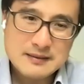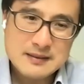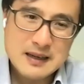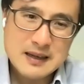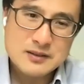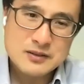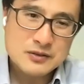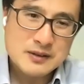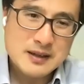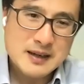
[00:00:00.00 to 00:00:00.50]

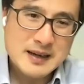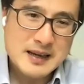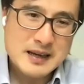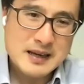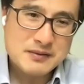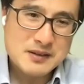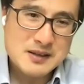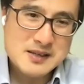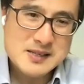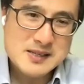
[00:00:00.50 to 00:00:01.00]
I do
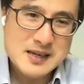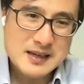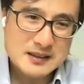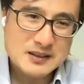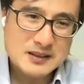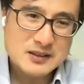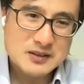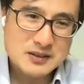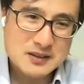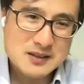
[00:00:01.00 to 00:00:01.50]
not have
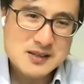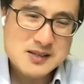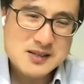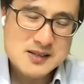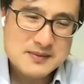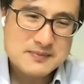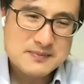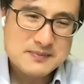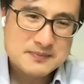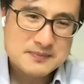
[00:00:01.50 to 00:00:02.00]
insight into
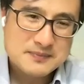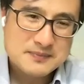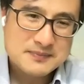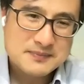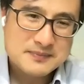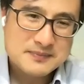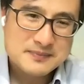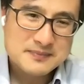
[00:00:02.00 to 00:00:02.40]
this.